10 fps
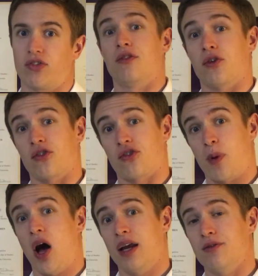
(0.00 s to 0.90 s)
If your
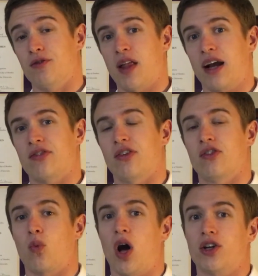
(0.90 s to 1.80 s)
spine
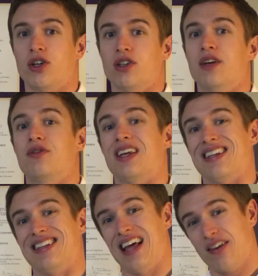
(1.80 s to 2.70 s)
flexes while you're
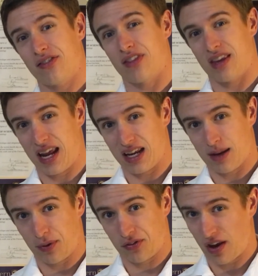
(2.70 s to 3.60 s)
lifting less than
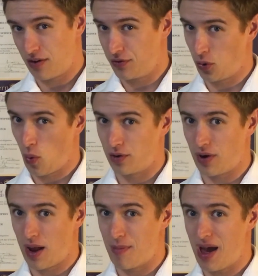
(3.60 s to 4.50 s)
80% of your one
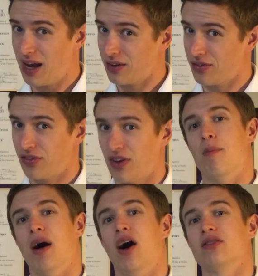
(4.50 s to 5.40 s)
rep max, a
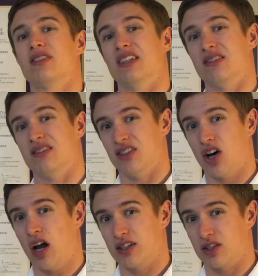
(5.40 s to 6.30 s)
belt is
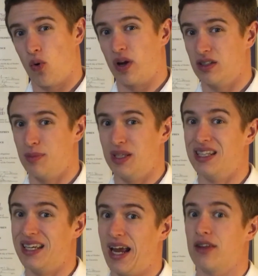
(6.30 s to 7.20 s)
not going to be
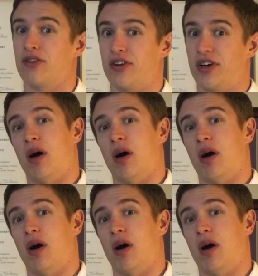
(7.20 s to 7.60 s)
the answer.